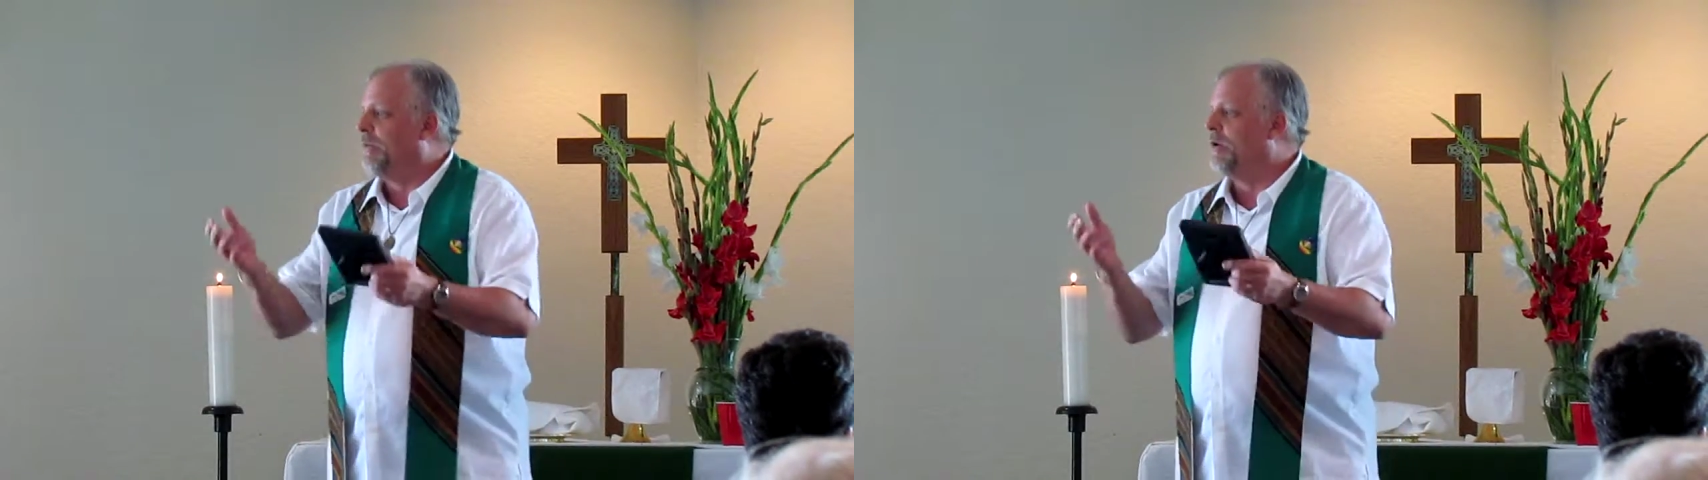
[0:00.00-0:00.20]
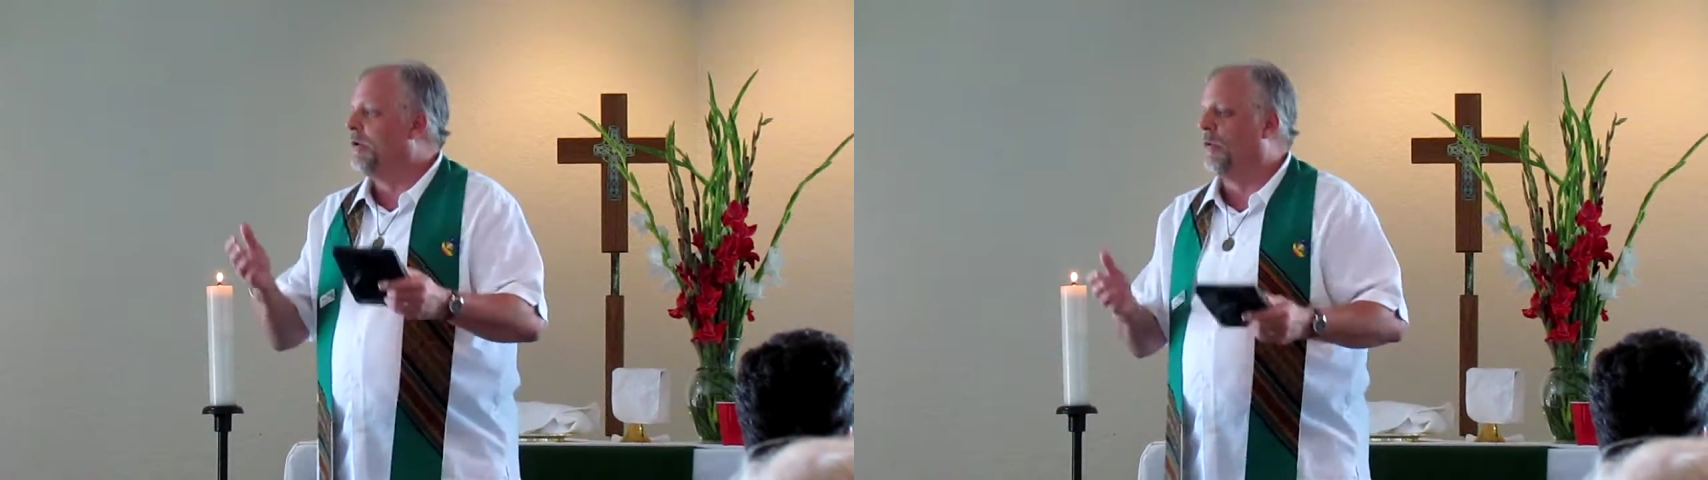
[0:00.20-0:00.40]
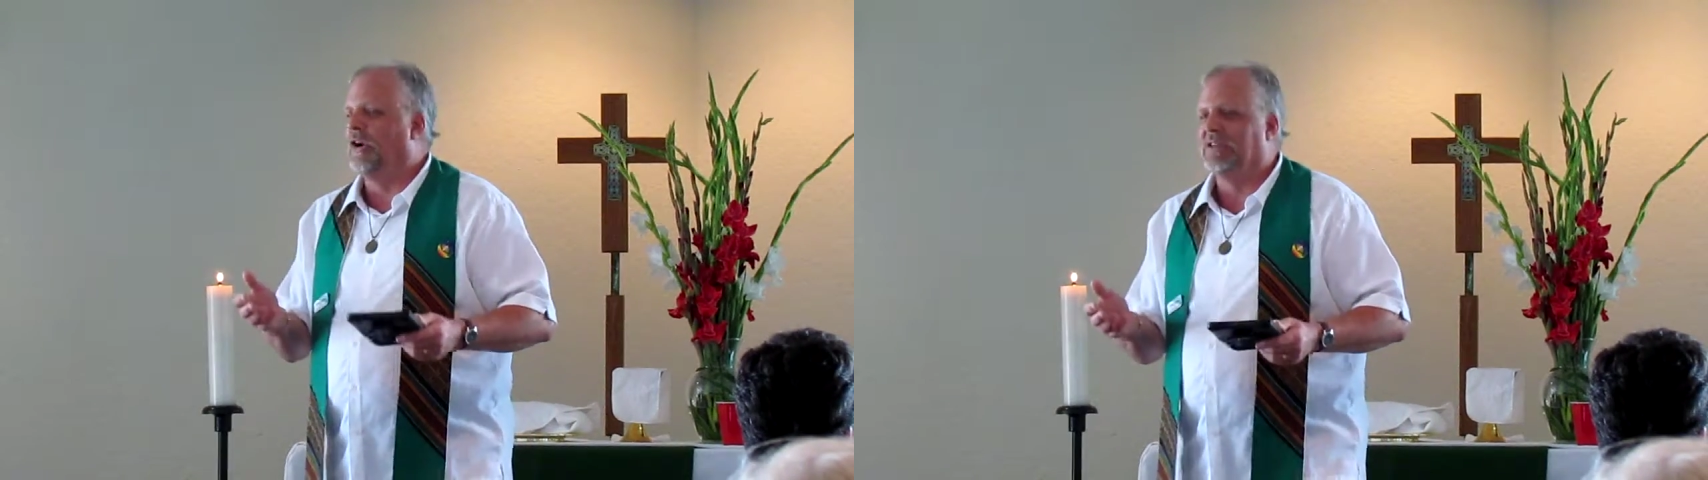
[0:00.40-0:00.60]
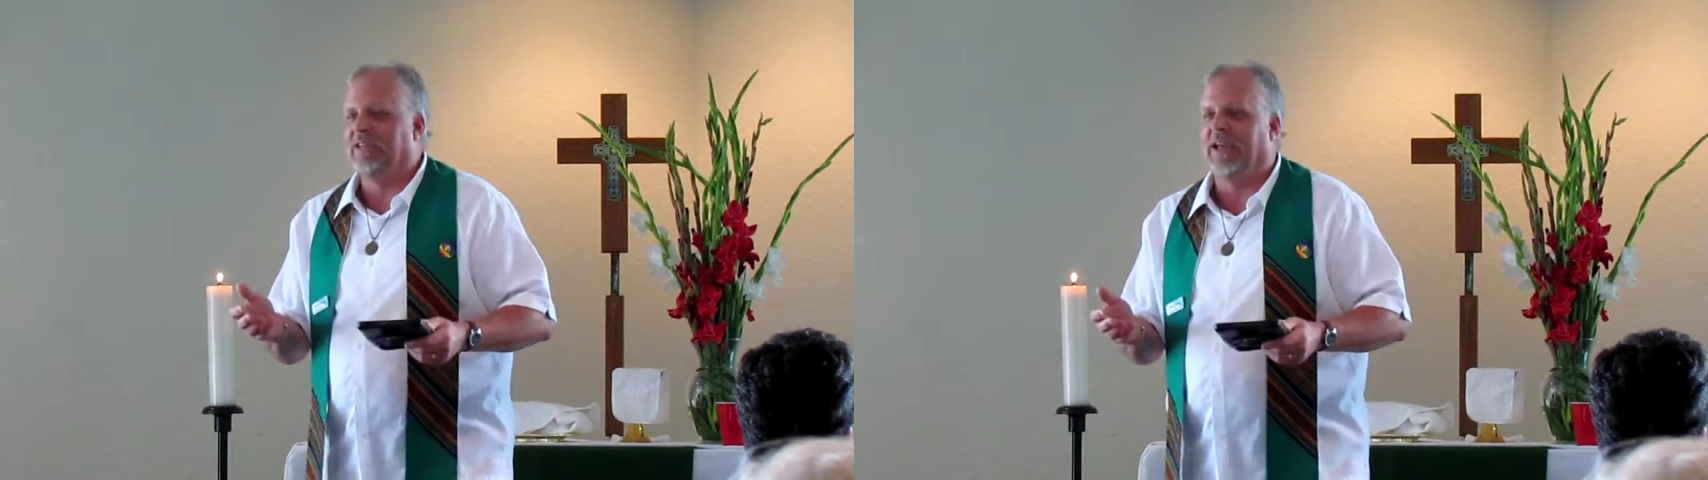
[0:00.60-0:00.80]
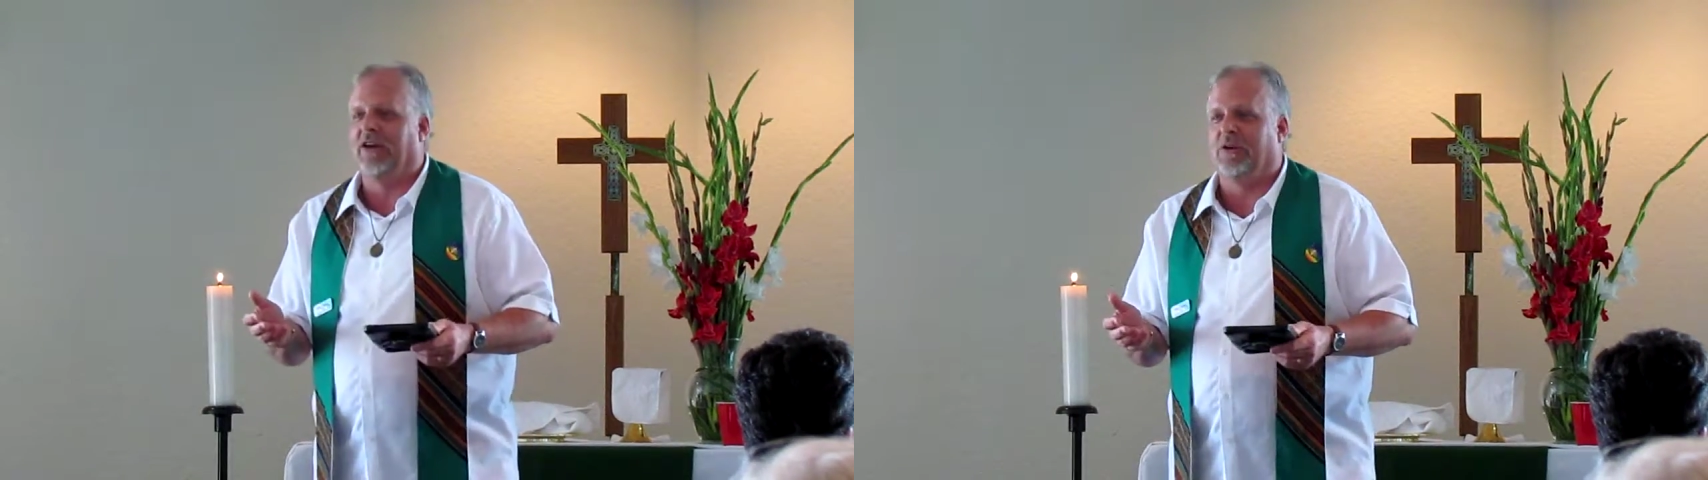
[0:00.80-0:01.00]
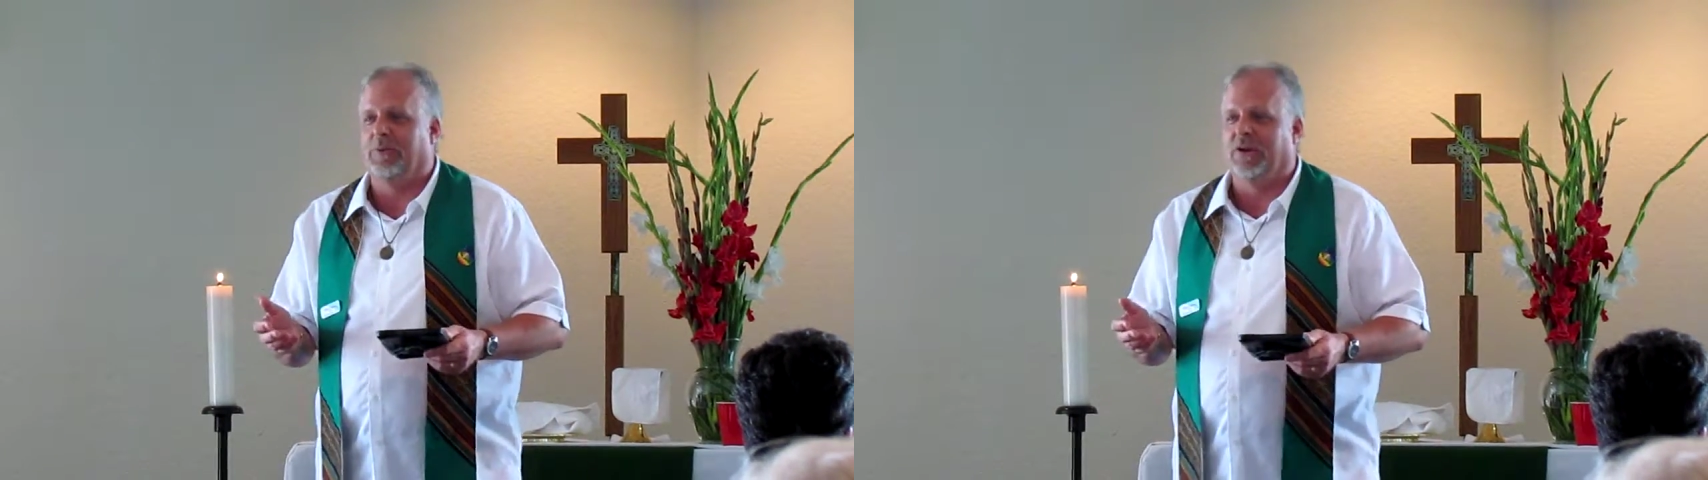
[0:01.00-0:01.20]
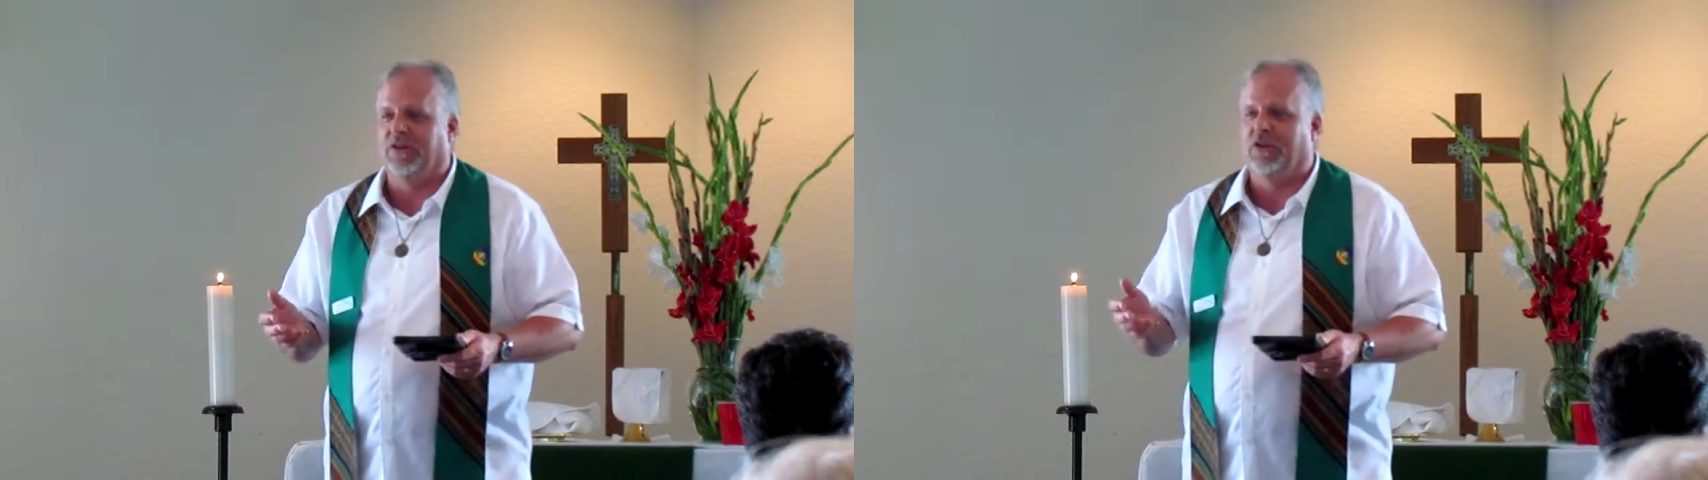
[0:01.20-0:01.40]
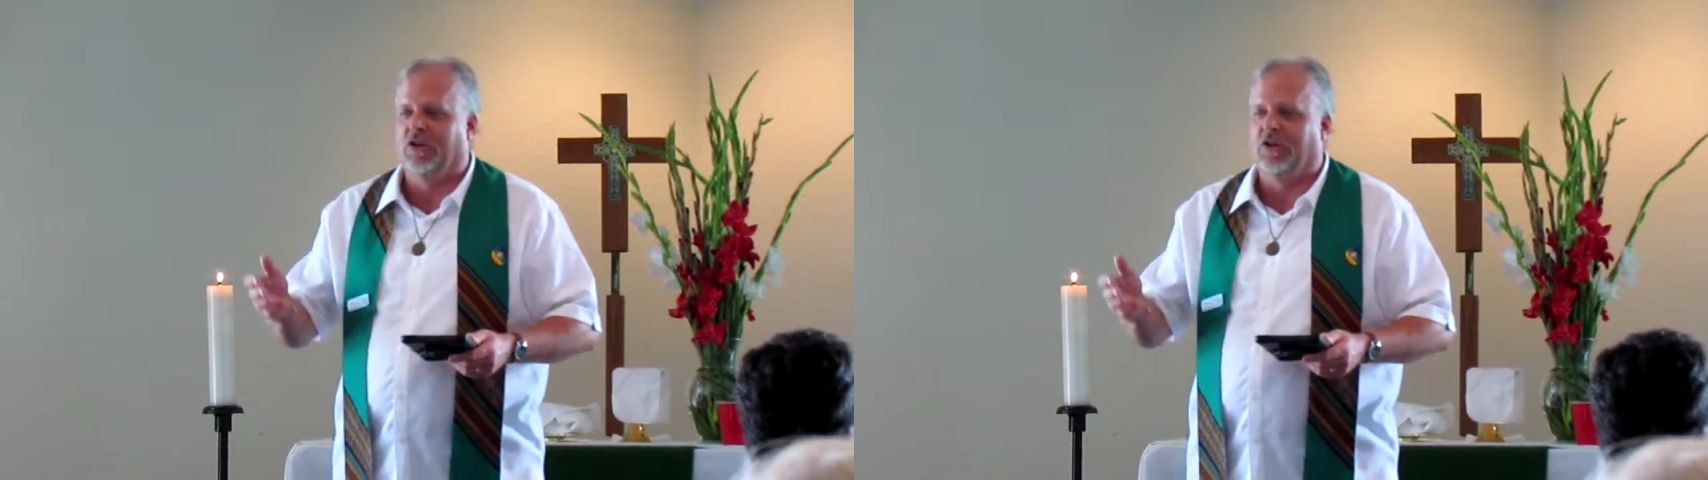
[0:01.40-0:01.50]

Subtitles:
we would work together, because